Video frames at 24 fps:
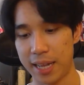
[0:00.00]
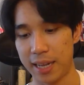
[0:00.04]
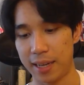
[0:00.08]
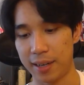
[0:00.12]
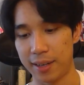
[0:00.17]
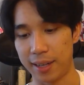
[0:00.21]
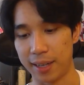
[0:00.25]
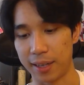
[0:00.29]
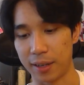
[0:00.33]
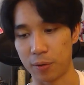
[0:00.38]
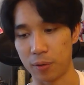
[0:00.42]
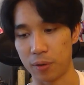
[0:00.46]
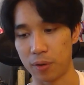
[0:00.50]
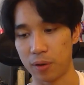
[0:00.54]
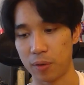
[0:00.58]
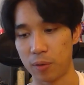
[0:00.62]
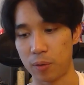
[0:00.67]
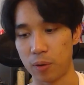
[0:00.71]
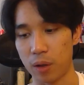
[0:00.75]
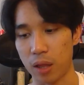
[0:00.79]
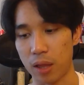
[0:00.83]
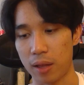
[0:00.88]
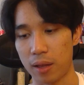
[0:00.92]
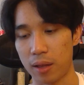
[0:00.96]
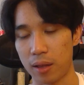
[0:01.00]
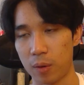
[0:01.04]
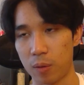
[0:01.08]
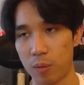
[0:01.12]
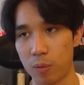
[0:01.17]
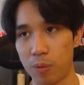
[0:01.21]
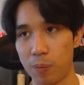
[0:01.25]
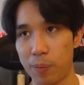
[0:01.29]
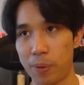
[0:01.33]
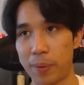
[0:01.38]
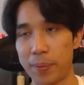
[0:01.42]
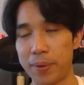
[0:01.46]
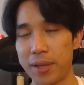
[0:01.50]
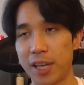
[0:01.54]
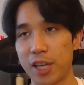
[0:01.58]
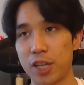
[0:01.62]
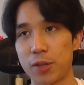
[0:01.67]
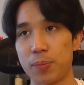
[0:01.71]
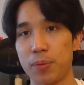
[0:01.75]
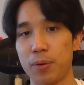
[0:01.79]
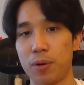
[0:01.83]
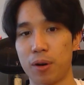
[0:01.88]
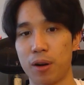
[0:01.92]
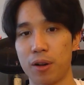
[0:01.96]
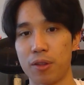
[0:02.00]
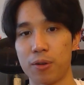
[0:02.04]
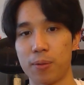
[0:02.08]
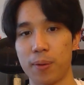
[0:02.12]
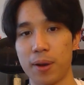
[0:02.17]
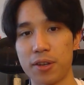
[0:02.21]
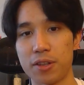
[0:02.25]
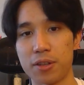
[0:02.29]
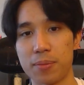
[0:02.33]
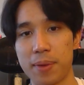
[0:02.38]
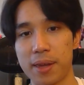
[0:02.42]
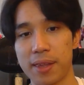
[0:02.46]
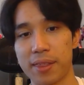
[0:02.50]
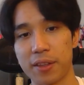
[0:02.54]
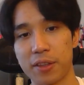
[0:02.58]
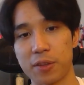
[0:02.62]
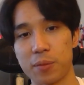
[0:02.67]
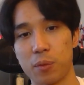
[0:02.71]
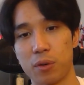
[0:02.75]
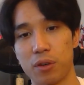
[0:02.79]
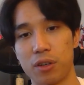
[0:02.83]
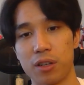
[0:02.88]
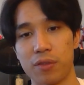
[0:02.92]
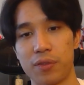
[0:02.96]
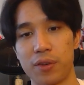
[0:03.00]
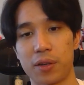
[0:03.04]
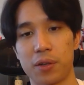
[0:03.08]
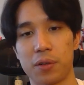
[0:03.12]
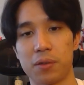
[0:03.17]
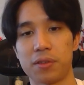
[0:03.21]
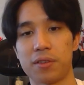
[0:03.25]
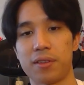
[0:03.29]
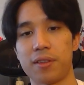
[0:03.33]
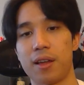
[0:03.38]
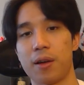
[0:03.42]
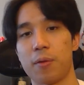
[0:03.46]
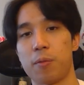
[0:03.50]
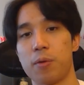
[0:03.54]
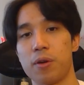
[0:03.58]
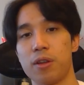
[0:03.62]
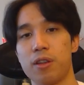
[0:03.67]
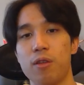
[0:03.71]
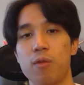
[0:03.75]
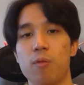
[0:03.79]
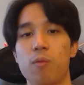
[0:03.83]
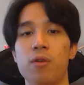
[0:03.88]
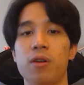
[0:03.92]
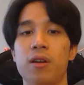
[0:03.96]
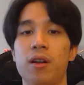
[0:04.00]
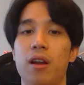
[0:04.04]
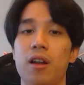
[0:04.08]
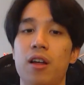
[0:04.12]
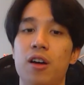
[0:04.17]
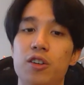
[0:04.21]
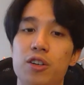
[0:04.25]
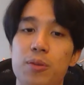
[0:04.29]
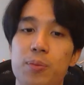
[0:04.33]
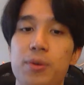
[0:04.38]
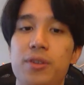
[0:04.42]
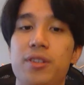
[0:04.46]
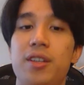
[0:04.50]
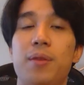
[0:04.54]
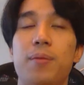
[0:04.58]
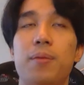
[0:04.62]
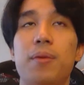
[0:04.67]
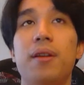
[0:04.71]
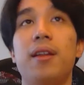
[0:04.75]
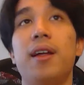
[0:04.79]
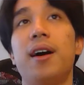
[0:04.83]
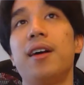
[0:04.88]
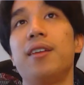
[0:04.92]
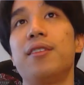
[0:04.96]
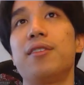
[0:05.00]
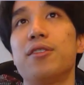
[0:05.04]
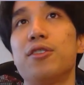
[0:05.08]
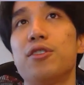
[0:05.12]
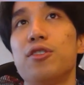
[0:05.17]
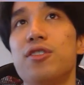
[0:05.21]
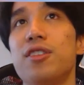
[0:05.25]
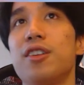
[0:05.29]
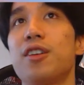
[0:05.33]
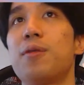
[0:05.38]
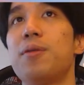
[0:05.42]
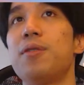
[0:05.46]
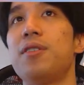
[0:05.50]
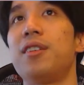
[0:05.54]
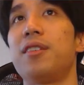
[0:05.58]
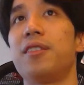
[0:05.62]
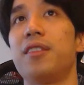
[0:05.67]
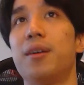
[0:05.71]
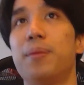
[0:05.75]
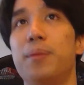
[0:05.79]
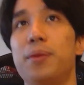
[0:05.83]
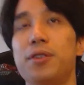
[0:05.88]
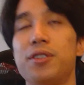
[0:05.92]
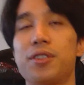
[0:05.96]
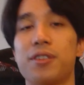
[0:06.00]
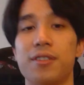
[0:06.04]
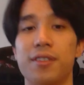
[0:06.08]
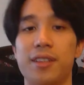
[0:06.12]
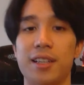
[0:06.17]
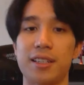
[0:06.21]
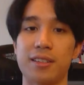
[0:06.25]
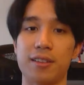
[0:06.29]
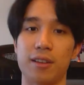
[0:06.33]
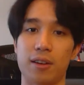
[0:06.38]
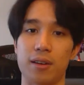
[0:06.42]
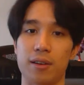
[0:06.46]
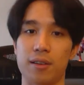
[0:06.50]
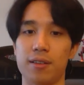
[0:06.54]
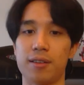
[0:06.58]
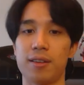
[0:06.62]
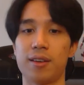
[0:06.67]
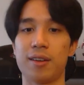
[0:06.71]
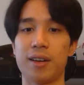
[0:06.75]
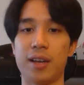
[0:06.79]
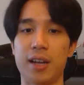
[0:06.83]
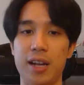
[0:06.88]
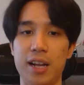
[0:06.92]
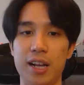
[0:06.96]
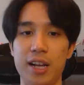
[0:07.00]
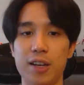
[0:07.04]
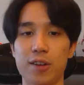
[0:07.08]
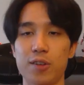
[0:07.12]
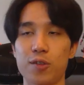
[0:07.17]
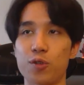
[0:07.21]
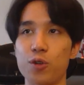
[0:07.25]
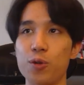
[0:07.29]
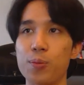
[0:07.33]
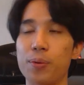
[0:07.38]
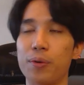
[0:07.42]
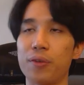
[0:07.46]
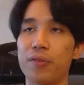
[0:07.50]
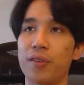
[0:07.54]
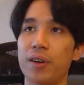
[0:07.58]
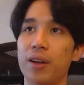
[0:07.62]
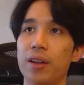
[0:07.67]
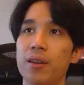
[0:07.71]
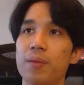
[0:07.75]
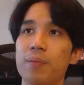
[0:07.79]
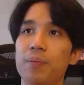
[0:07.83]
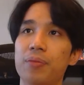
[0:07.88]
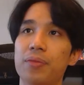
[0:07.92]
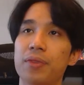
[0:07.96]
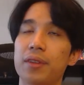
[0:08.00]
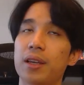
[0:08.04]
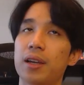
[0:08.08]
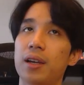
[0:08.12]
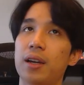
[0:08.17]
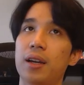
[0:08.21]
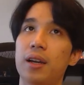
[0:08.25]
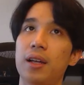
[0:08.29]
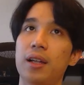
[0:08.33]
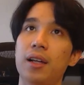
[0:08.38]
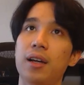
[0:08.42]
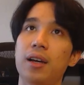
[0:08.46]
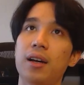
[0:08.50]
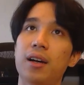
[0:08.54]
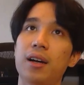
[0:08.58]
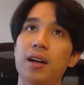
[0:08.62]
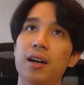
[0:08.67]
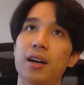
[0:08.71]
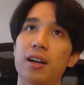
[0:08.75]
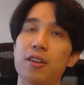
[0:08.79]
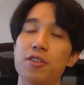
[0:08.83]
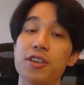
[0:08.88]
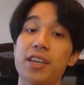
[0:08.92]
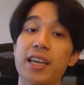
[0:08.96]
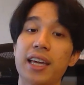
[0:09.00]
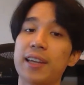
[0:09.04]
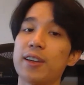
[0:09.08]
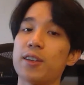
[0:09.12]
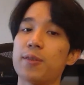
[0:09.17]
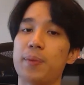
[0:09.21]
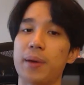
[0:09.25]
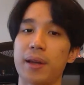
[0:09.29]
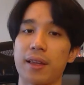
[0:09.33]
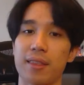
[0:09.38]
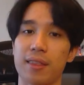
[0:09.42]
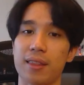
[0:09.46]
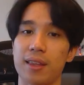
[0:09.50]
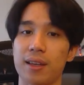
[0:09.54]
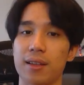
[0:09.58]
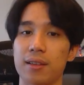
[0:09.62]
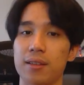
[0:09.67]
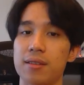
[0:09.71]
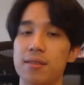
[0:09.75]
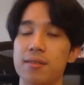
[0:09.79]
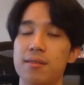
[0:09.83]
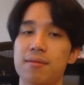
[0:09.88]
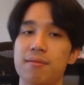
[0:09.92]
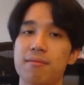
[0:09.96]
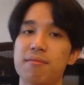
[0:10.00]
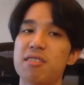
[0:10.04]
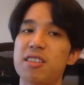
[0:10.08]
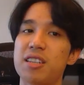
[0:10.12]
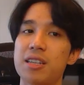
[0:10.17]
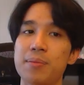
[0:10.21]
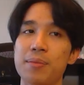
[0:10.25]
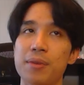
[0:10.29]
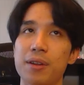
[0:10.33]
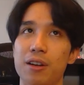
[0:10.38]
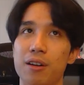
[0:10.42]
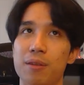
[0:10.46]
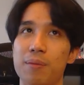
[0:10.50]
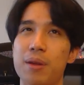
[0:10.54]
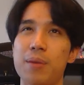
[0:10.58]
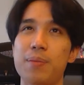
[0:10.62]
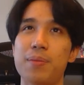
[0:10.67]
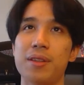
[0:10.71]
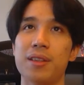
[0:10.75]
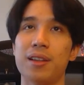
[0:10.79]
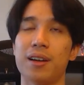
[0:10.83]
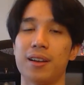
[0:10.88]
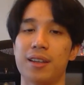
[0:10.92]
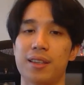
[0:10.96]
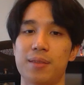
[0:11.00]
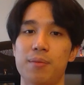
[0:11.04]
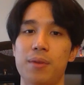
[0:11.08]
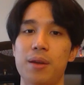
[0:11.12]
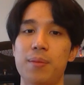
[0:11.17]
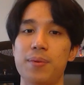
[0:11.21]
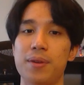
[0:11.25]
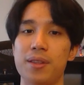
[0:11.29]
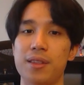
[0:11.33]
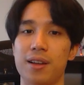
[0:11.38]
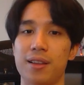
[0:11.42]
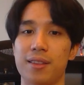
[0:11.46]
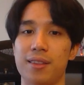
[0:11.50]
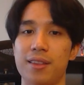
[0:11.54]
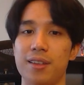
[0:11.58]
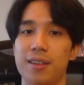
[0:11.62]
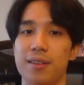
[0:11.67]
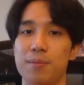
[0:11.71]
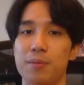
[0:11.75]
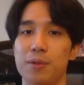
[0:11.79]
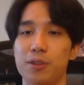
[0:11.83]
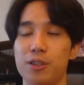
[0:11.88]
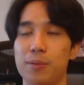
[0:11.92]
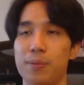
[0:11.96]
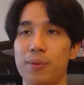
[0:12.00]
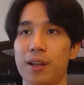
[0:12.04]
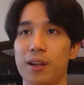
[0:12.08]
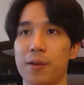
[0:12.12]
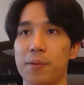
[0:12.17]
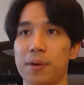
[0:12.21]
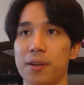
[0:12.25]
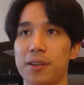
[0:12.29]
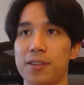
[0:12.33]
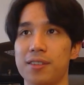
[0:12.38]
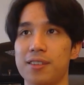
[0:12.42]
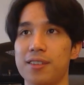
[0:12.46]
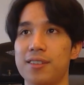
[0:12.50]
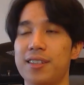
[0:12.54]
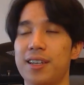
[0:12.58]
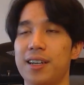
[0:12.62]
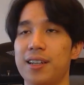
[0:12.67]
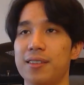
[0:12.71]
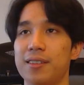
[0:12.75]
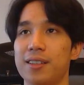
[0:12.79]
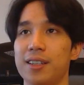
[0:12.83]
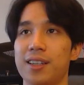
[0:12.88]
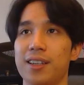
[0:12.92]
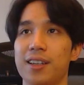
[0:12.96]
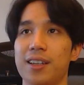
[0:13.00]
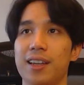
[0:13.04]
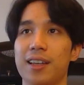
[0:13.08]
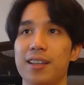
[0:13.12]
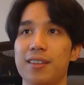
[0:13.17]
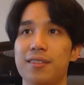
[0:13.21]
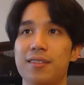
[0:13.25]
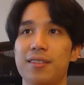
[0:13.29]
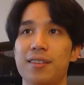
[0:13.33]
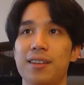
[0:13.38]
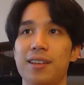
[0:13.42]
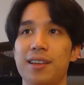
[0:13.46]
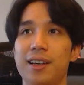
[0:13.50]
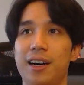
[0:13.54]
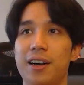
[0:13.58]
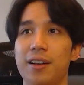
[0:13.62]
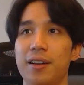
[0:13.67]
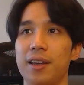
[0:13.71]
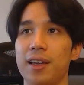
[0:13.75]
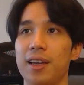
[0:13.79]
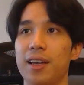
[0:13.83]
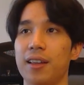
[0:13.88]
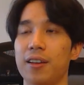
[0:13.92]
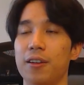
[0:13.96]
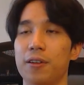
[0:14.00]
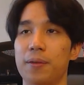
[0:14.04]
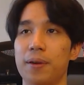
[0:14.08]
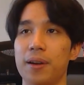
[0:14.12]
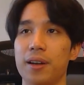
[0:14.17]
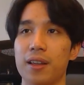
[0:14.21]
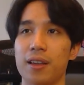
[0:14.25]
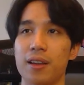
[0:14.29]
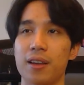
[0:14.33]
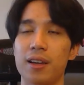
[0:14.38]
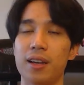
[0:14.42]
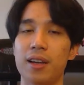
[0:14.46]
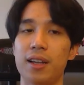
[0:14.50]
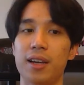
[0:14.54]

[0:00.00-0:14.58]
Like we'll probably explore other ways to make things more difficult so that we're not 100% reliant on just increasing numbers, because that's not super fun. You can expect things similar, maybe not the multiplying one, because it sounds like it gets out of hand already.